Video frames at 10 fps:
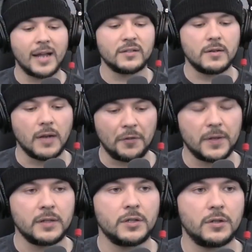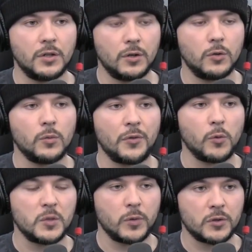has nothing to do with
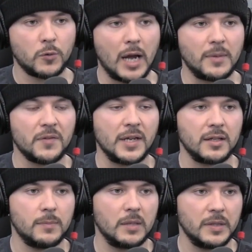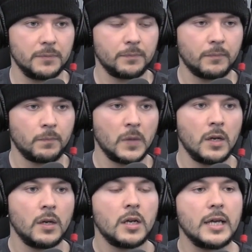what is prescribed in the Second Amendment.
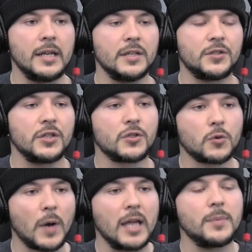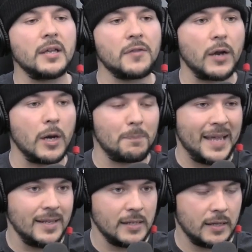It is describing their
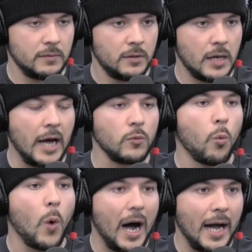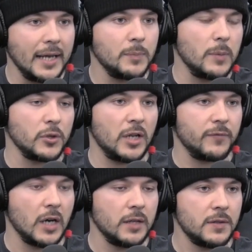opinion yep. on why people should
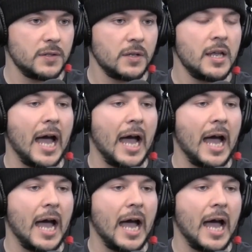have guns.